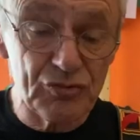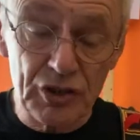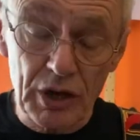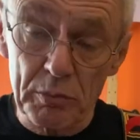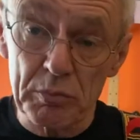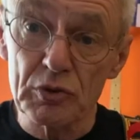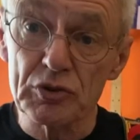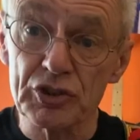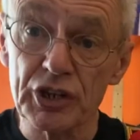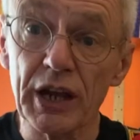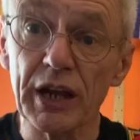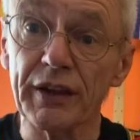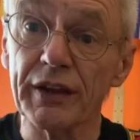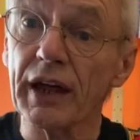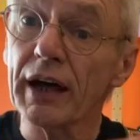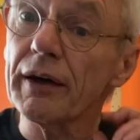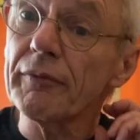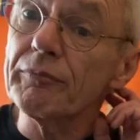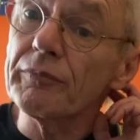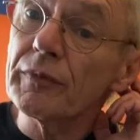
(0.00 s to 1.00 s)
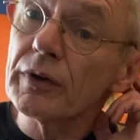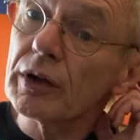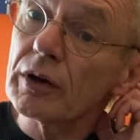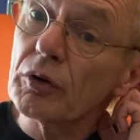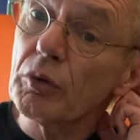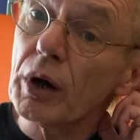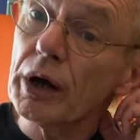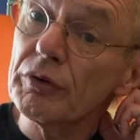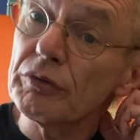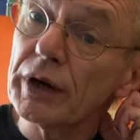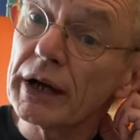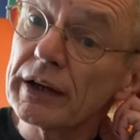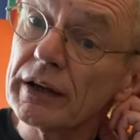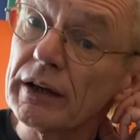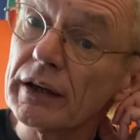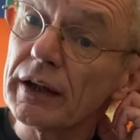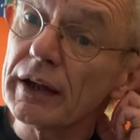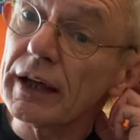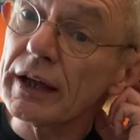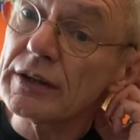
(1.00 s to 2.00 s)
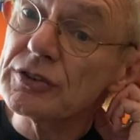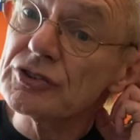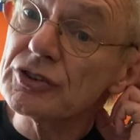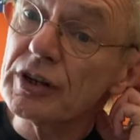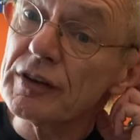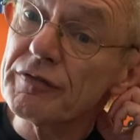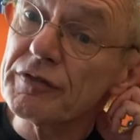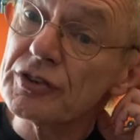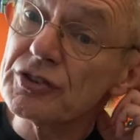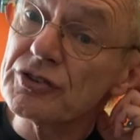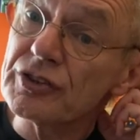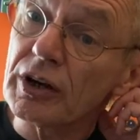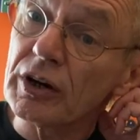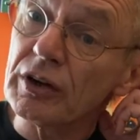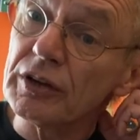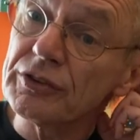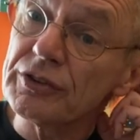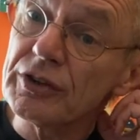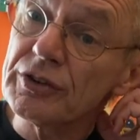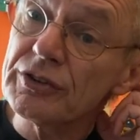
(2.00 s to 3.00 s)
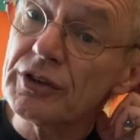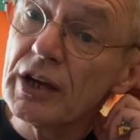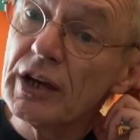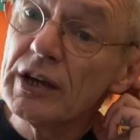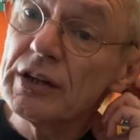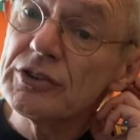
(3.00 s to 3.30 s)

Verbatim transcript: double check that quite regularly actually for starters